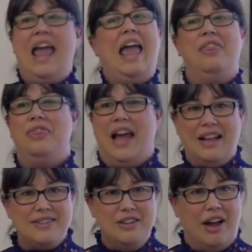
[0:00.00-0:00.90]
And
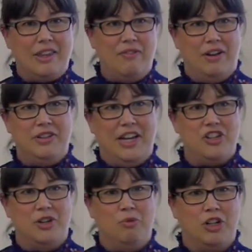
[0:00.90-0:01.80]
that's not the
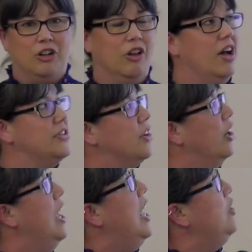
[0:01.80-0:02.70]
foundation of what our laws
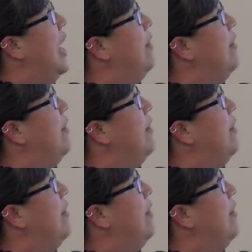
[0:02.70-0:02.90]
are. You